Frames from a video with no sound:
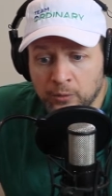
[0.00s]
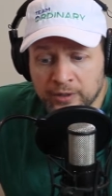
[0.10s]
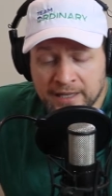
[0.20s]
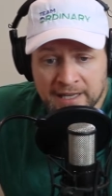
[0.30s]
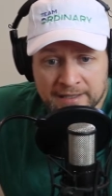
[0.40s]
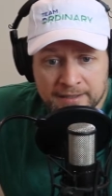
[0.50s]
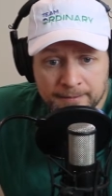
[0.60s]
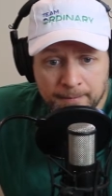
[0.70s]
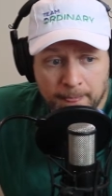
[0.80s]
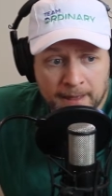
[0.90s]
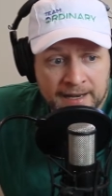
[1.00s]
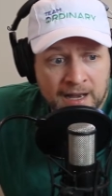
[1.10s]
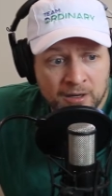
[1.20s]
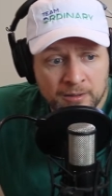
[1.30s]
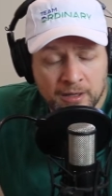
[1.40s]
with kids. And
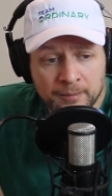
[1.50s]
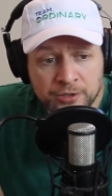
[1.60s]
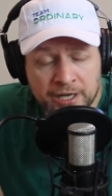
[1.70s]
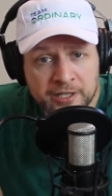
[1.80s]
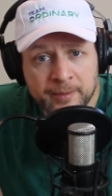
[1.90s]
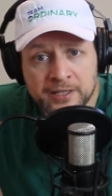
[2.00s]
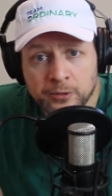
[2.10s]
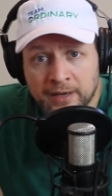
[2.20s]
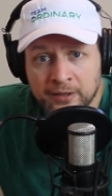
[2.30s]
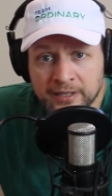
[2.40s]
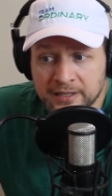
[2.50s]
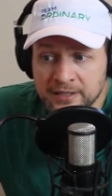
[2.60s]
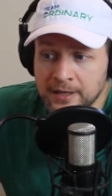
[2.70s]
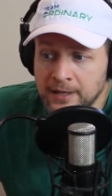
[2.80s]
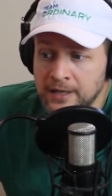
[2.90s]
now I'm changing my
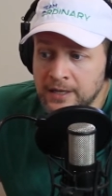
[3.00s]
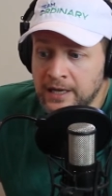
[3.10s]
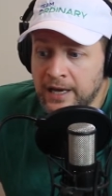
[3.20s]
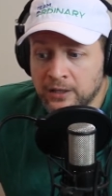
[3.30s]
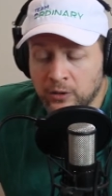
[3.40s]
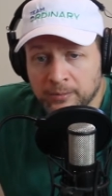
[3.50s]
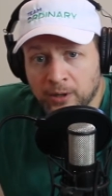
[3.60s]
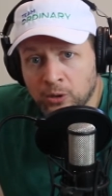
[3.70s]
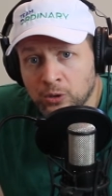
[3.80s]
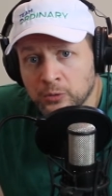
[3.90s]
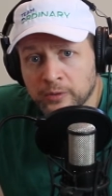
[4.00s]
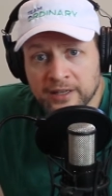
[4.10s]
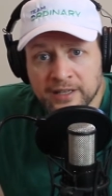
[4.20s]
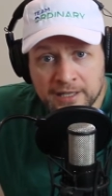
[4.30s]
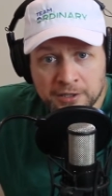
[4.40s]
surroundings. And lo and behold,
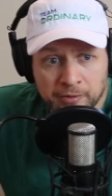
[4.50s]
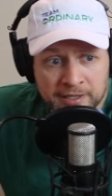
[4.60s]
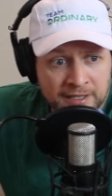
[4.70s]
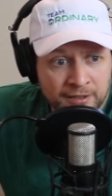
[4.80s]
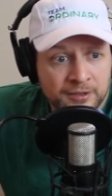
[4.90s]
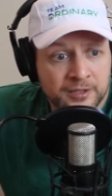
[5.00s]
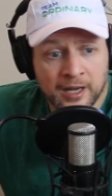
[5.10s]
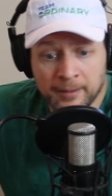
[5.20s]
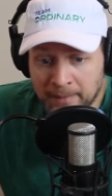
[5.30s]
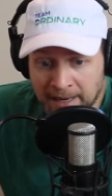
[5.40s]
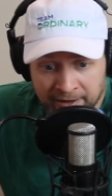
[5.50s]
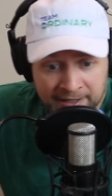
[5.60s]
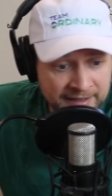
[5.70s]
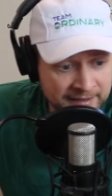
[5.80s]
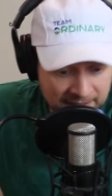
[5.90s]
within the next 3 years, I'm
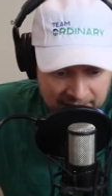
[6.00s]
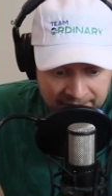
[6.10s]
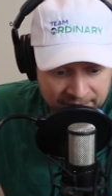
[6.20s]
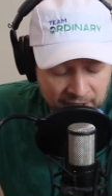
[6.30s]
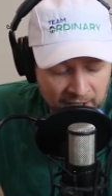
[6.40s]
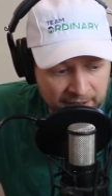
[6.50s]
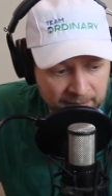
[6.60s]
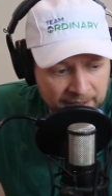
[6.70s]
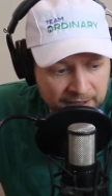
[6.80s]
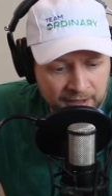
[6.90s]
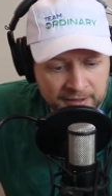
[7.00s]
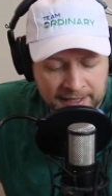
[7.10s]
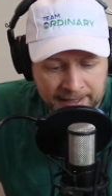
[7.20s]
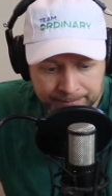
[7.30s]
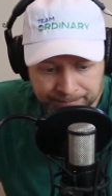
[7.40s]
married and I have a daughter, my daughter,
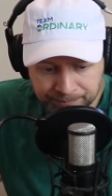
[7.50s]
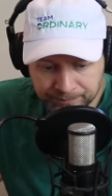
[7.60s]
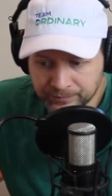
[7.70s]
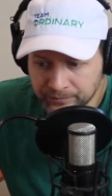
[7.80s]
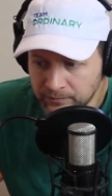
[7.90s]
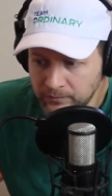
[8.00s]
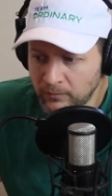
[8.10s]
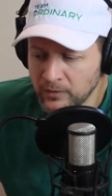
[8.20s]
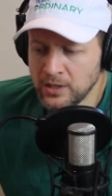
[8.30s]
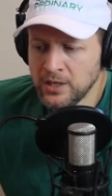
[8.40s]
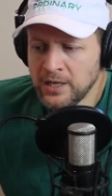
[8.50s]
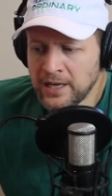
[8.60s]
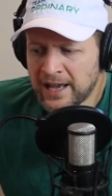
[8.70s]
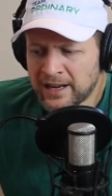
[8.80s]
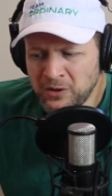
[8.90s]
Sam.
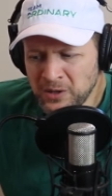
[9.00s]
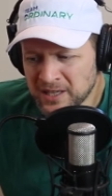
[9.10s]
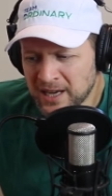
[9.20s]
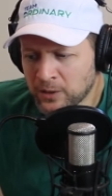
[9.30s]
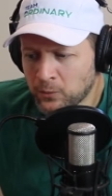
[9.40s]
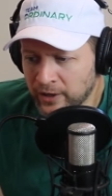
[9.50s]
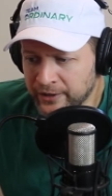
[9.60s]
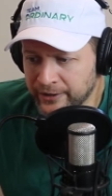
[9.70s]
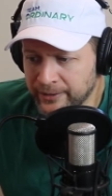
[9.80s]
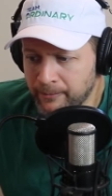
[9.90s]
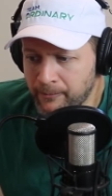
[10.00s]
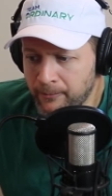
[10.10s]
And I always kind of wondered,